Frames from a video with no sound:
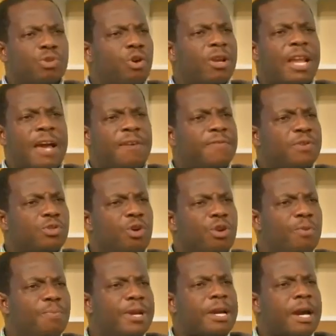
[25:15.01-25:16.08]
your life is going
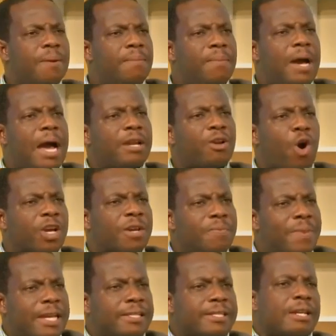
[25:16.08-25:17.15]
to become an
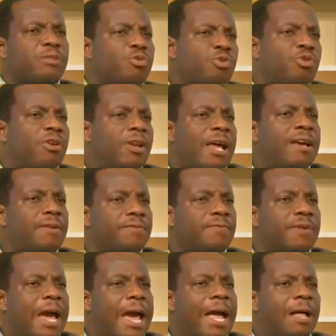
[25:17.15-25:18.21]
augmenter to your life,
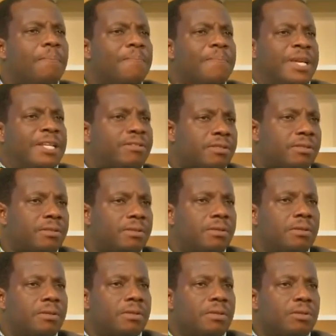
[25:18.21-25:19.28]
a helpmeet.
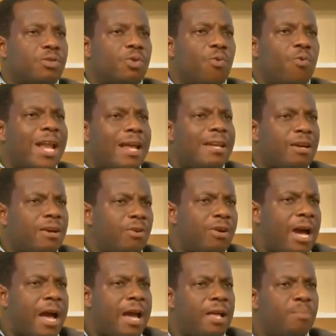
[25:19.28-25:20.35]
So what are they going to
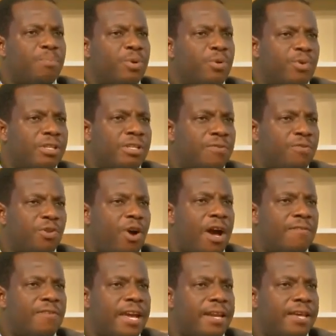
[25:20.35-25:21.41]
help you with if you don't
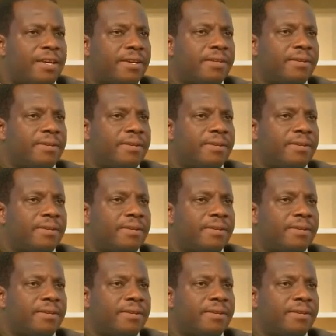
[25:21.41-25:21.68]
have any?